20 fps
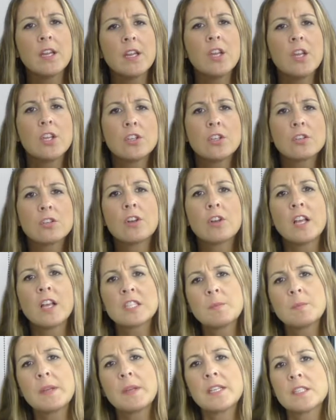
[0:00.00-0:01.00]
You're not
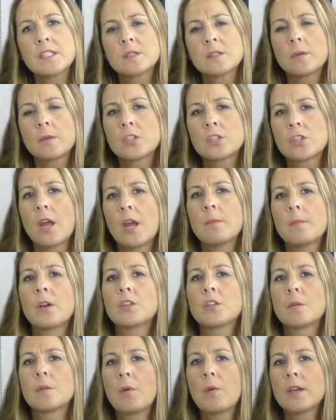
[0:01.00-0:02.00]
spending as much time on
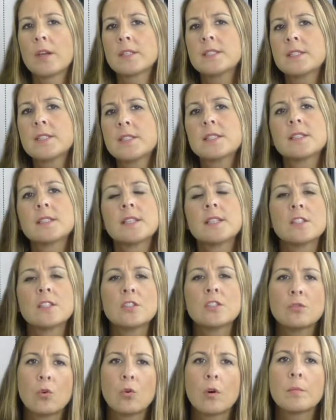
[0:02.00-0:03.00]
your prosthesis as you
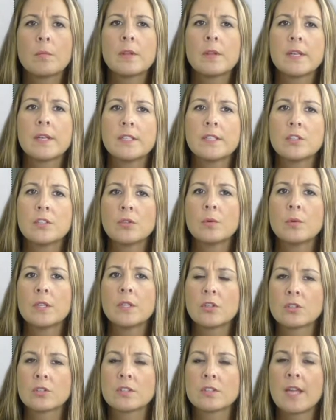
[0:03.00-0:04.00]
normally do in
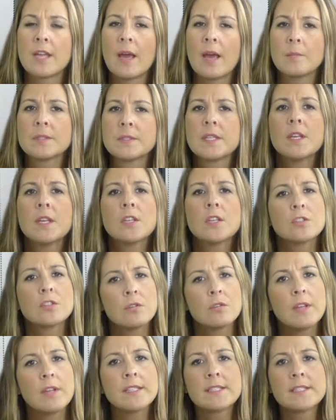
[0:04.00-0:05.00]
your steps. So
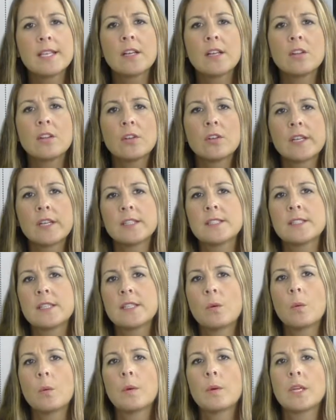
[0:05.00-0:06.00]
let's take a look and see
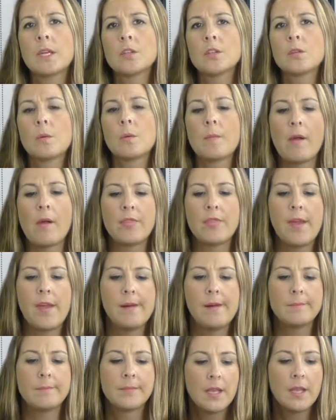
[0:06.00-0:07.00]
what we can do about that.
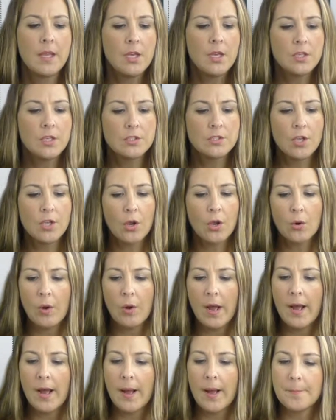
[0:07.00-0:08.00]
So
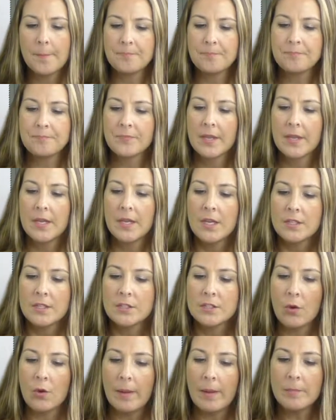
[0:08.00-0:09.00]
I'm
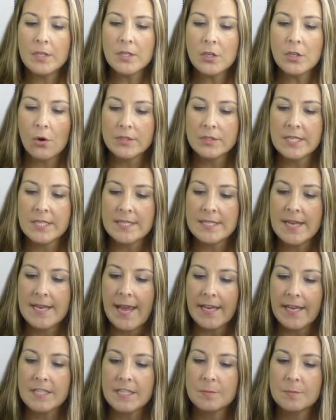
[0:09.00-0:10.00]
going to go to
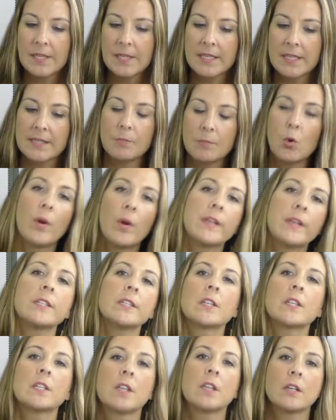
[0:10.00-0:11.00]
next because I'm going to
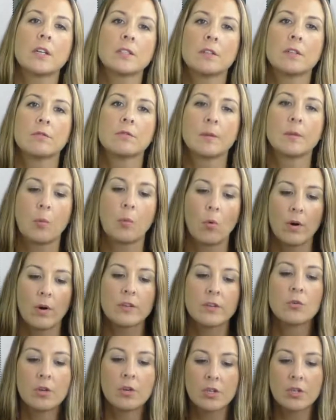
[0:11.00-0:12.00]
conduct a report
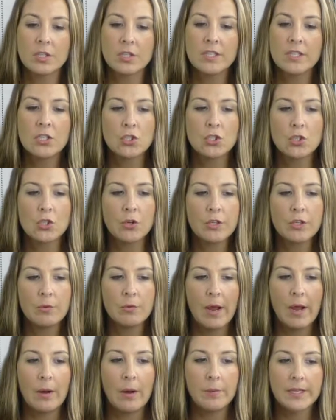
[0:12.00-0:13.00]
or at least show you
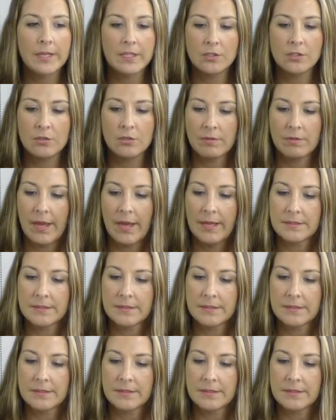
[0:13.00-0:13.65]
how we can do that.